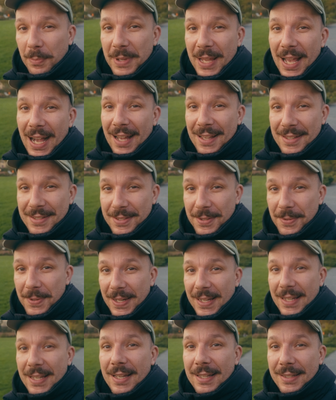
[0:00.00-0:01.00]
be
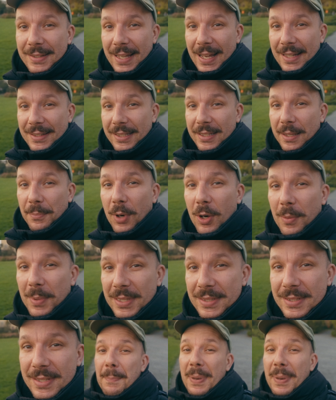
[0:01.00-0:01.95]
answering that in a moment.